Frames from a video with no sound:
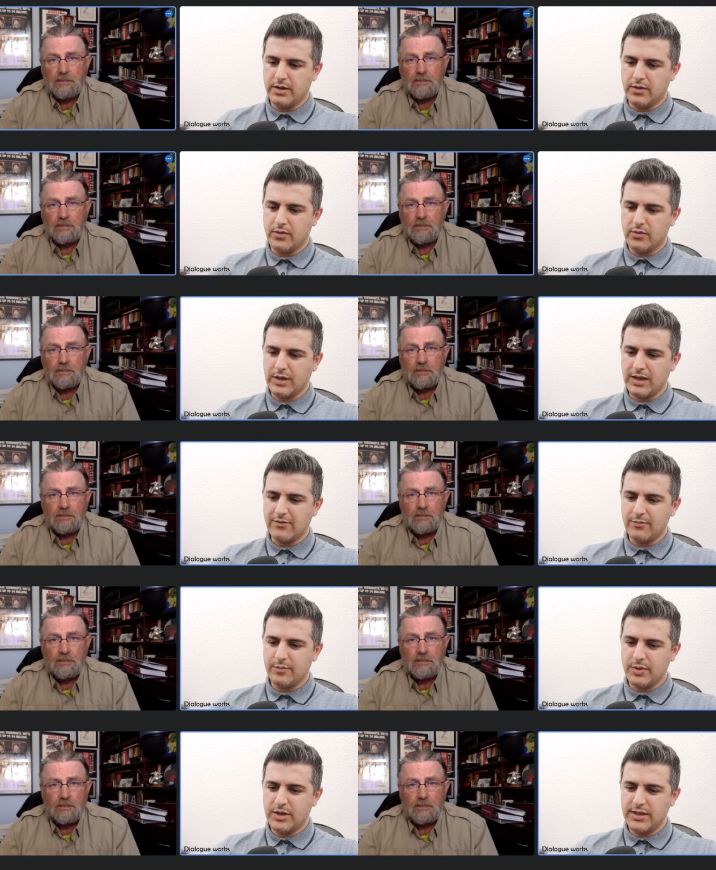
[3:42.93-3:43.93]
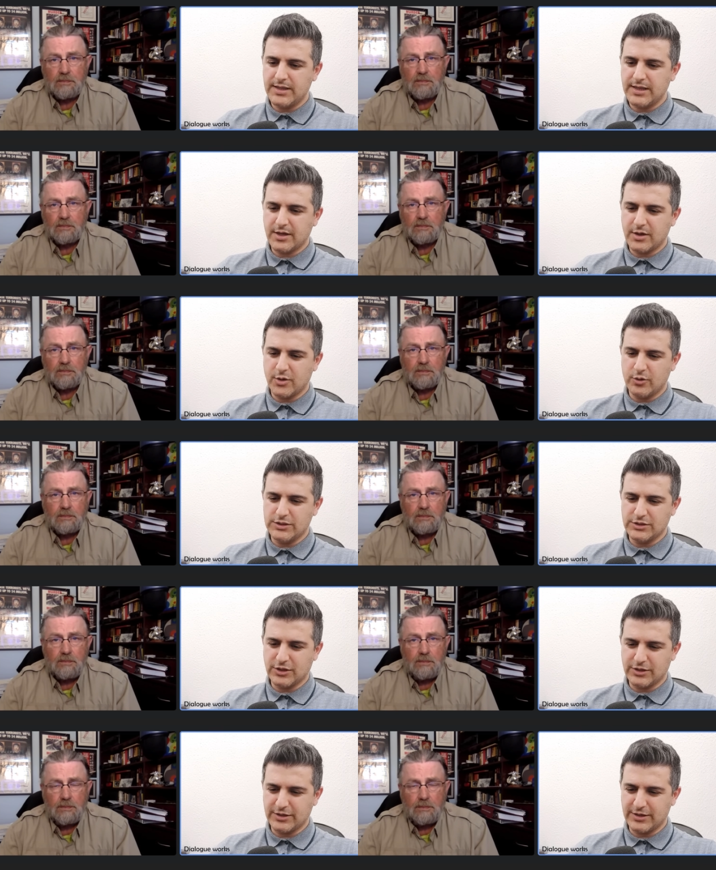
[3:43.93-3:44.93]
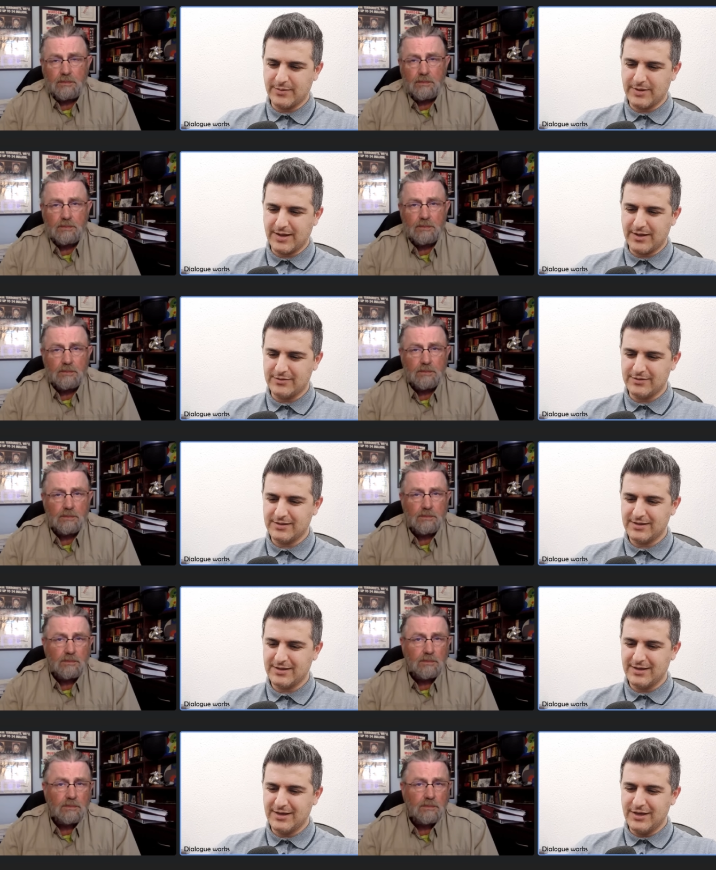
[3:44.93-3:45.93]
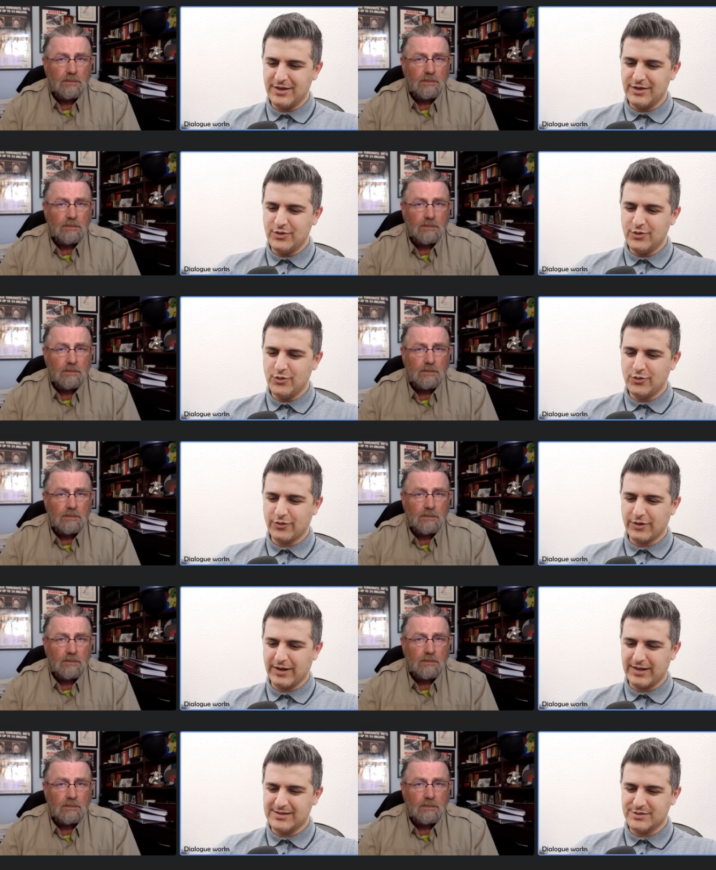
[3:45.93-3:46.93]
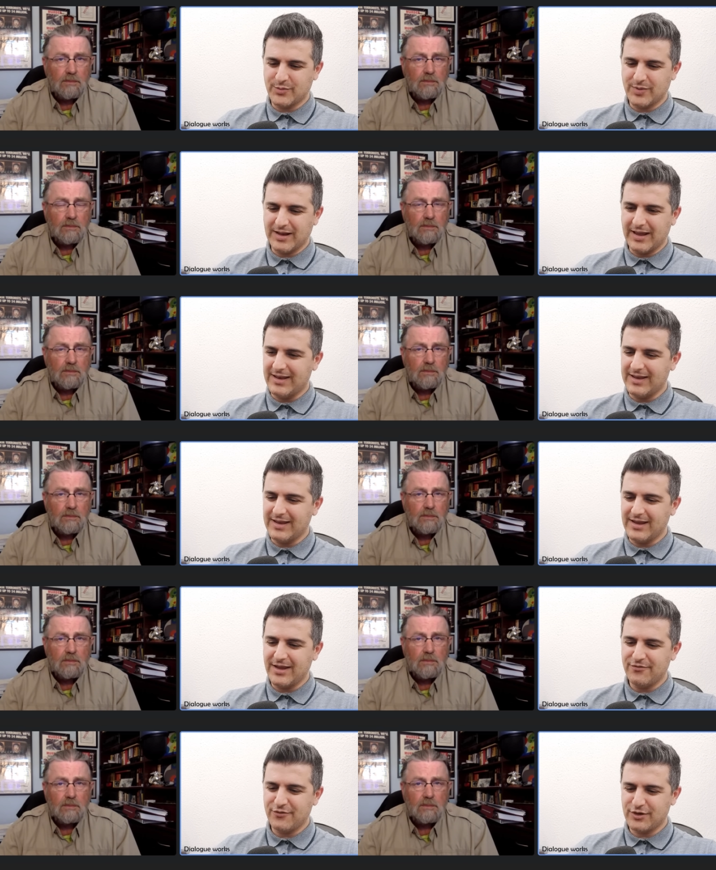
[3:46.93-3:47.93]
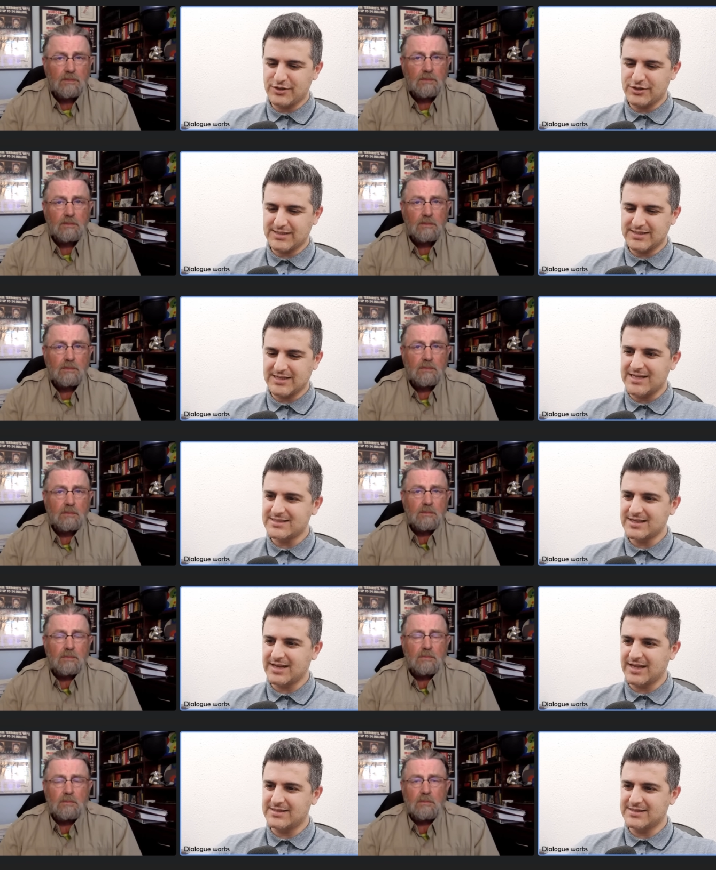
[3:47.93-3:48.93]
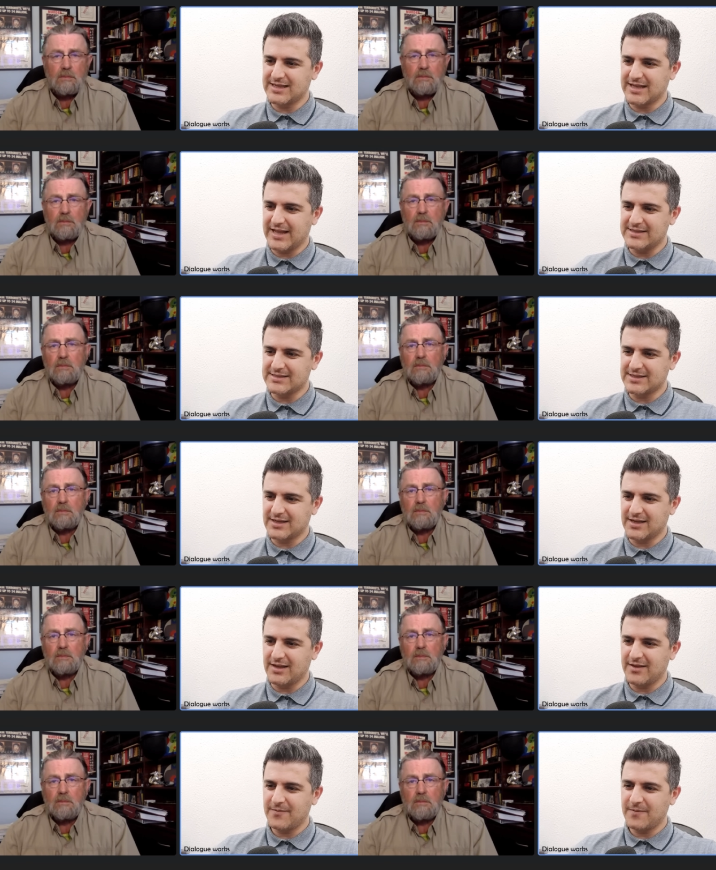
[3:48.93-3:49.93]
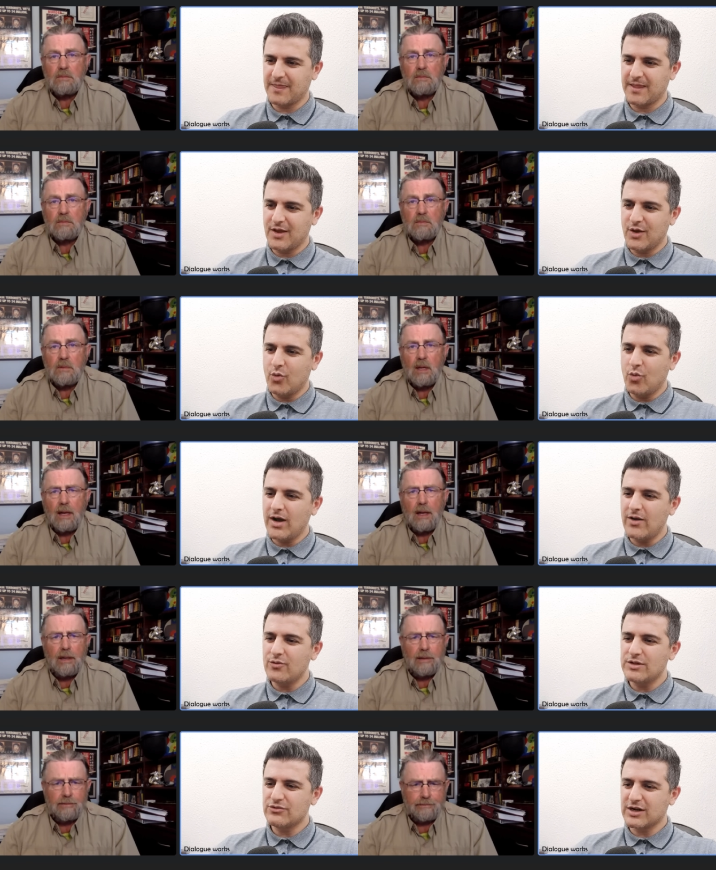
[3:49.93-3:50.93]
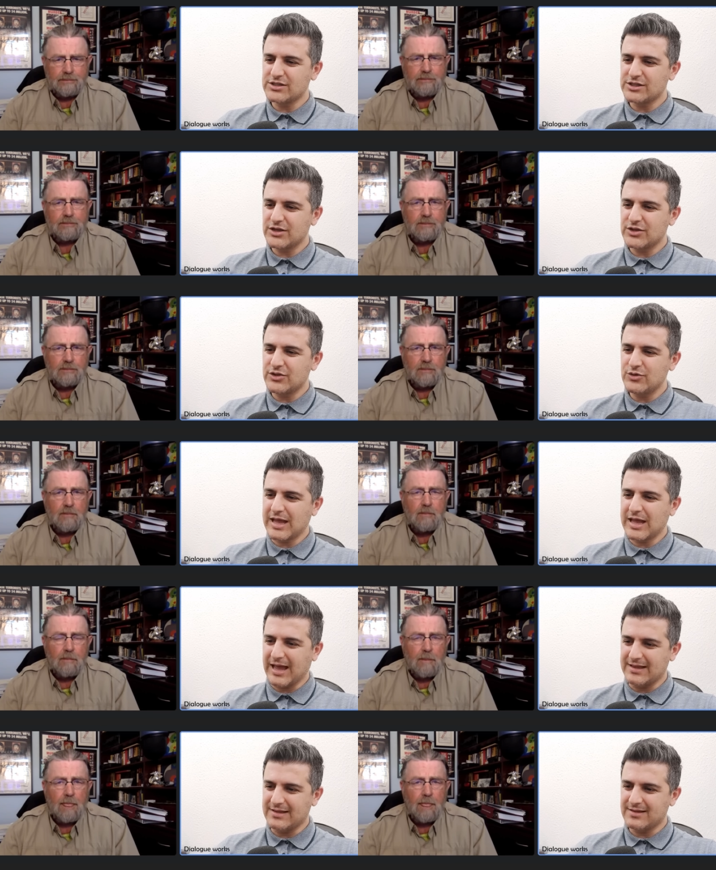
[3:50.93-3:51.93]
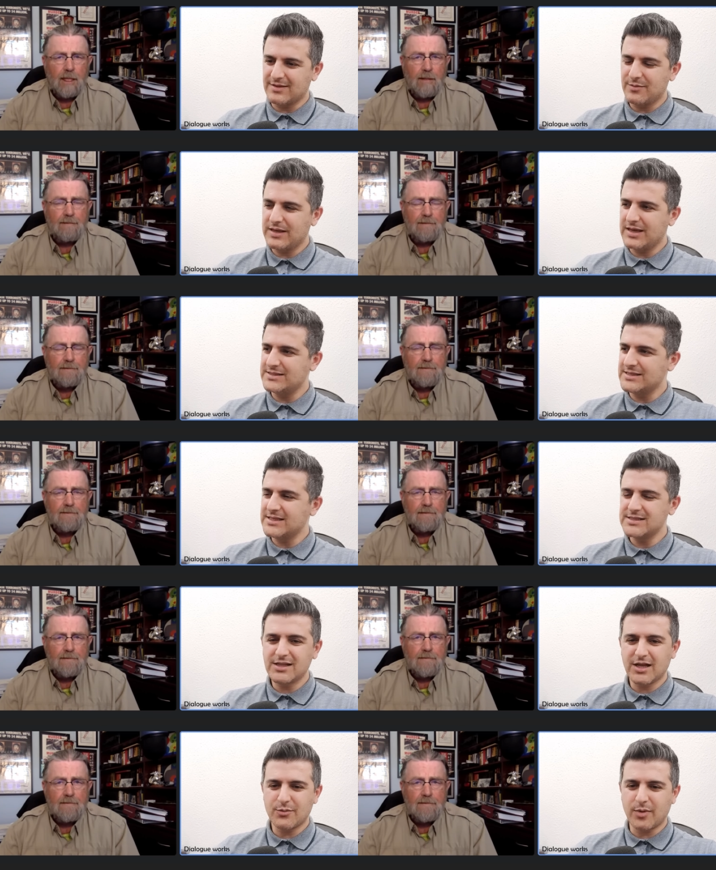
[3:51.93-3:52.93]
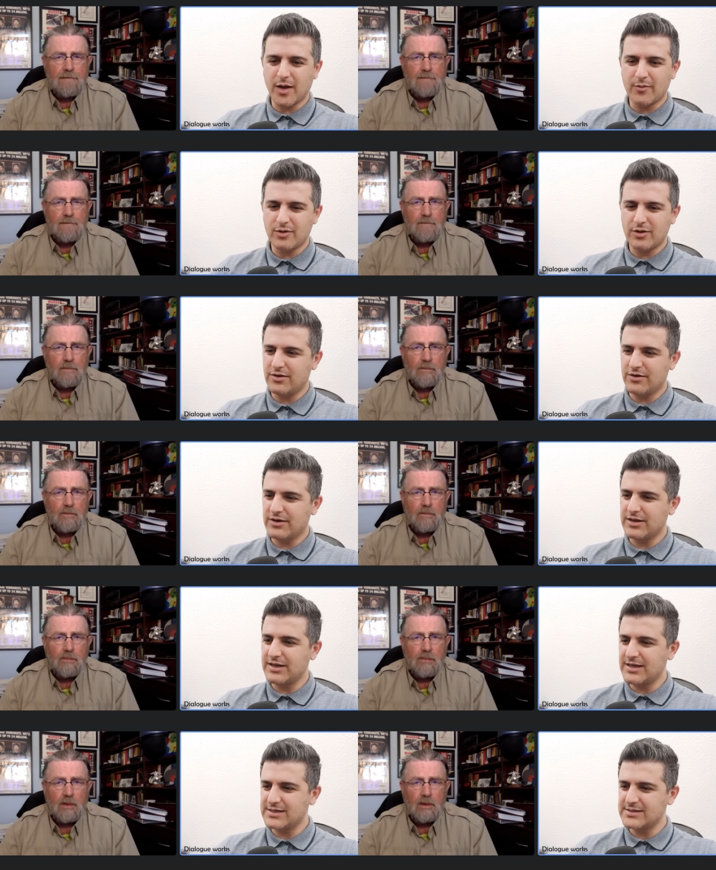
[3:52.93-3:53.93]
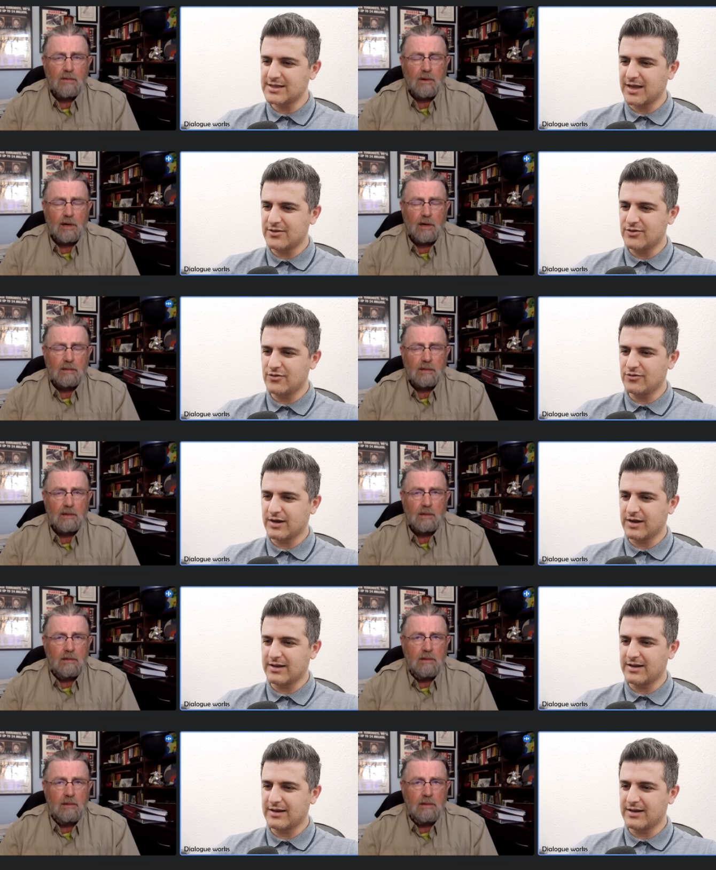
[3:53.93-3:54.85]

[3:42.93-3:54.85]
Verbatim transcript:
Speaker 1: we have Politico is talking about Ukraine's plan if Russia assassinates Zelensky. Why would Russia do that? Because he's not popular inside right. Ukraine